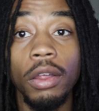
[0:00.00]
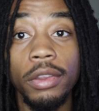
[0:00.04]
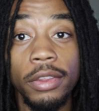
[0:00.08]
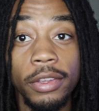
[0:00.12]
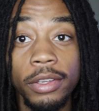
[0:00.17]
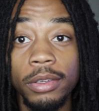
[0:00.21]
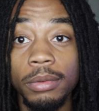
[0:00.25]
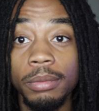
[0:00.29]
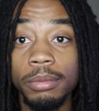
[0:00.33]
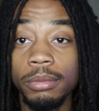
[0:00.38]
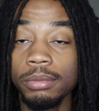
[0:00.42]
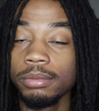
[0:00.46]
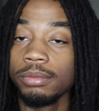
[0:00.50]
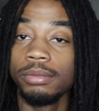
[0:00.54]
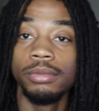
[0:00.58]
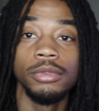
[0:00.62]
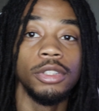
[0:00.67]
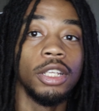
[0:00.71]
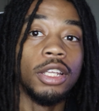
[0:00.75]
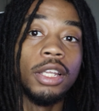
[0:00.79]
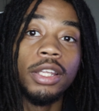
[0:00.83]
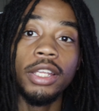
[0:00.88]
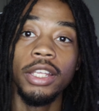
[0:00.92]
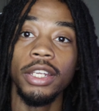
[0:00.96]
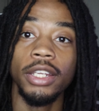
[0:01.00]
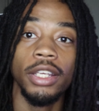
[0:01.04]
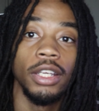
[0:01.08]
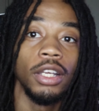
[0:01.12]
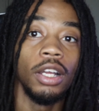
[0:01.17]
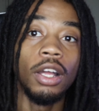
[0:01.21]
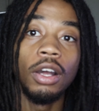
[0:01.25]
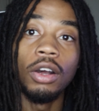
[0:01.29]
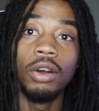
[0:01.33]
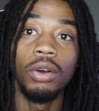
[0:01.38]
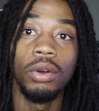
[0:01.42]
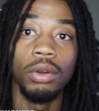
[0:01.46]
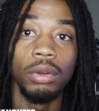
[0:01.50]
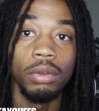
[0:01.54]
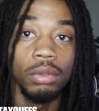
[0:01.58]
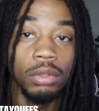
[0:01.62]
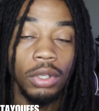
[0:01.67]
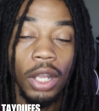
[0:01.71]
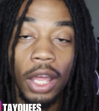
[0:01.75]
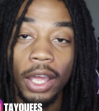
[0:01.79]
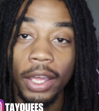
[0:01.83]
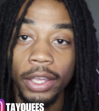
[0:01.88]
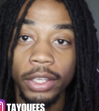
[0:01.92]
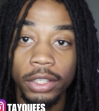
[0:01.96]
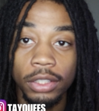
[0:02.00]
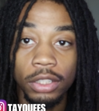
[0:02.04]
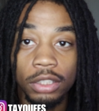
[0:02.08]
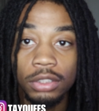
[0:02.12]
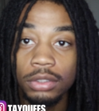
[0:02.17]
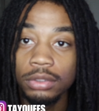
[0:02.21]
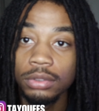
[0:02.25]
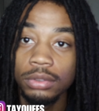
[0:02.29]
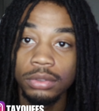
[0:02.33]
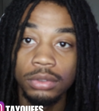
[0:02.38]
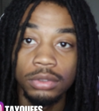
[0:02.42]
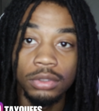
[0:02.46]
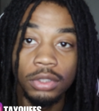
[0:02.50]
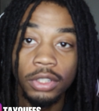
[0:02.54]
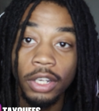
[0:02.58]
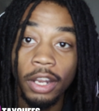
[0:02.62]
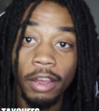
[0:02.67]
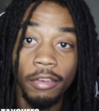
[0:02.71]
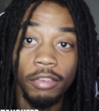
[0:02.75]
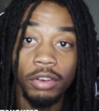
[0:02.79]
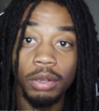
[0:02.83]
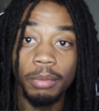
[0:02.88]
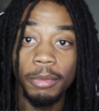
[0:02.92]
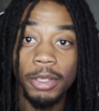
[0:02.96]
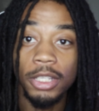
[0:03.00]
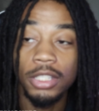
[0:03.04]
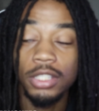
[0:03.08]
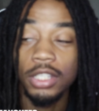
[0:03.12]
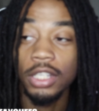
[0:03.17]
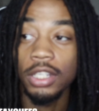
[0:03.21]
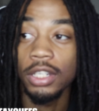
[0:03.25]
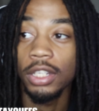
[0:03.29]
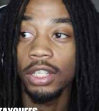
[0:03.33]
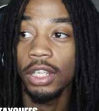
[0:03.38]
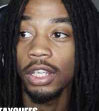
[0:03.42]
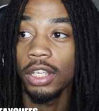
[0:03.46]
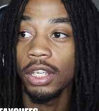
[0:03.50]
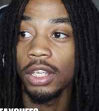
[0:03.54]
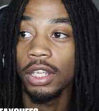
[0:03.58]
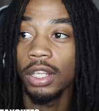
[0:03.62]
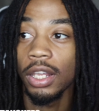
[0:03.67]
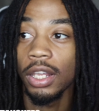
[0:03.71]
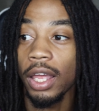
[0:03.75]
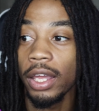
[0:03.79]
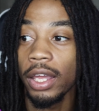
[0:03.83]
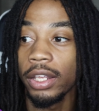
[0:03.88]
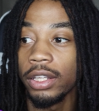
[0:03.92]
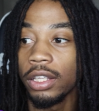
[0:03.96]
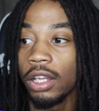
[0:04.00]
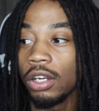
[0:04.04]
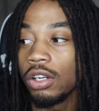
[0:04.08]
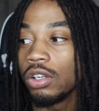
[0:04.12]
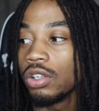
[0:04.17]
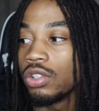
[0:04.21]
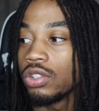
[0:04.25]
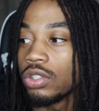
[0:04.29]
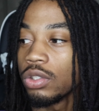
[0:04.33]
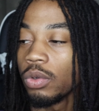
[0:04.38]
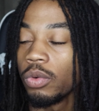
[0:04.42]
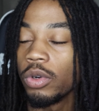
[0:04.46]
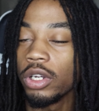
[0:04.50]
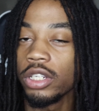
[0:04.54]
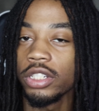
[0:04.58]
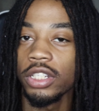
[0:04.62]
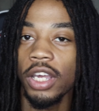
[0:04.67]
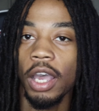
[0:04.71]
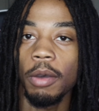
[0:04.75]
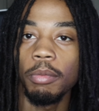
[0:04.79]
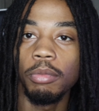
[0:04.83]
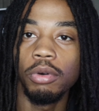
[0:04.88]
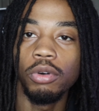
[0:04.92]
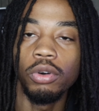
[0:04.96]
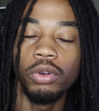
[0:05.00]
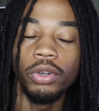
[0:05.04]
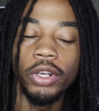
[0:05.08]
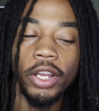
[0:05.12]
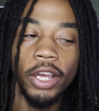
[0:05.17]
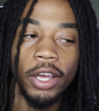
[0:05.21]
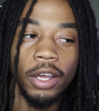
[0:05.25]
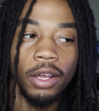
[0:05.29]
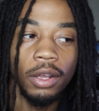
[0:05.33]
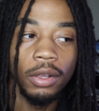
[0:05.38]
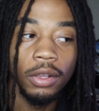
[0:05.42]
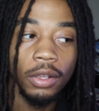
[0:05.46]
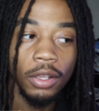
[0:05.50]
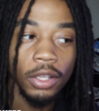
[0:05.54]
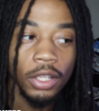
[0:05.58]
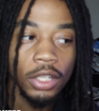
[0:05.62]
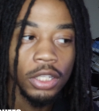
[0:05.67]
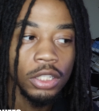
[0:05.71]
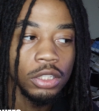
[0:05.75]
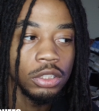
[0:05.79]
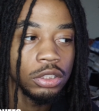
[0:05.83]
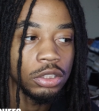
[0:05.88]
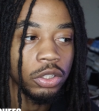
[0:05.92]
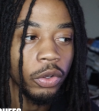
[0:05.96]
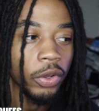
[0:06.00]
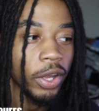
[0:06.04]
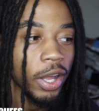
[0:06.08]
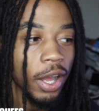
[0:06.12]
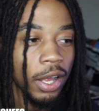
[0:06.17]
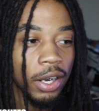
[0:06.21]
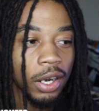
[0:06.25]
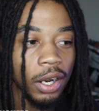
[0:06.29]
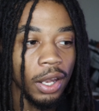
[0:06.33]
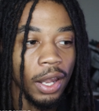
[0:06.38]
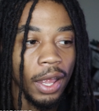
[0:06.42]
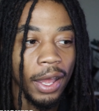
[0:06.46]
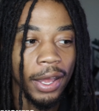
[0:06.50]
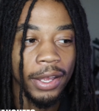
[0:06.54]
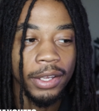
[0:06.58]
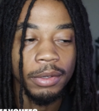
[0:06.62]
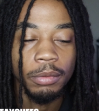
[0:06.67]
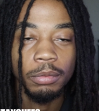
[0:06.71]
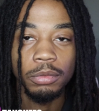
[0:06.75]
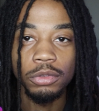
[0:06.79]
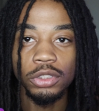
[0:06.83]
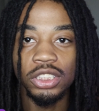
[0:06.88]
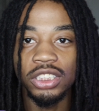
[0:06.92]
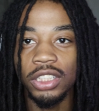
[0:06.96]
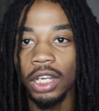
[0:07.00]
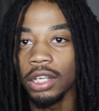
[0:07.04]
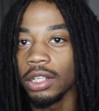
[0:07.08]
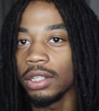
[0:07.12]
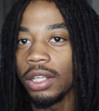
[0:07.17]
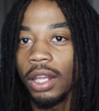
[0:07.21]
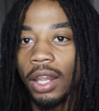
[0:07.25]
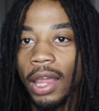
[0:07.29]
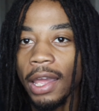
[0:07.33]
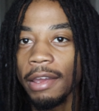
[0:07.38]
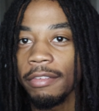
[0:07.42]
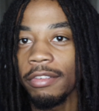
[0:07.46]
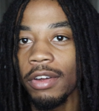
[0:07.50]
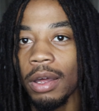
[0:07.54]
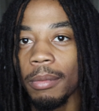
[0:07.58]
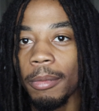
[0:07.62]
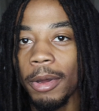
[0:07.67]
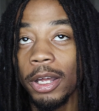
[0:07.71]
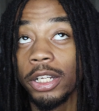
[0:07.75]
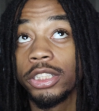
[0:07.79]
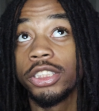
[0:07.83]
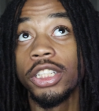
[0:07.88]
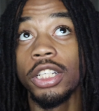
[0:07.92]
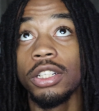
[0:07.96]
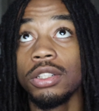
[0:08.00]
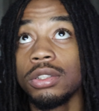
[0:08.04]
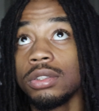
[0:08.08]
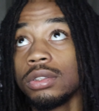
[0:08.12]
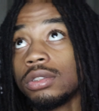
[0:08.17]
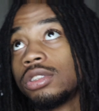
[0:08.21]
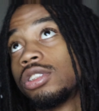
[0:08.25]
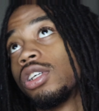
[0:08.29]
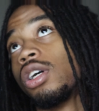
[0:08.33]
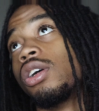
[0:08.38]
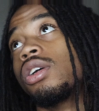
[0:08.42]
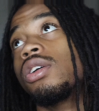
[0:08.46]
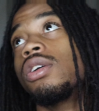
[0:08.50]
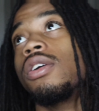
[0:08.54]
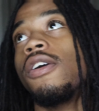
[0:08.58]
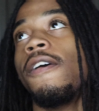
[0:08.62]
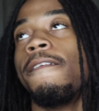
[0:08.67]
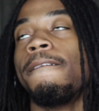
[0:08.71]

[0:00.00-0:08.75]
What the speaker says: them deleted, gone, like never to be seen again. Like, those the ones that got pulled down. So it kind of like sucked the life out of my channel. So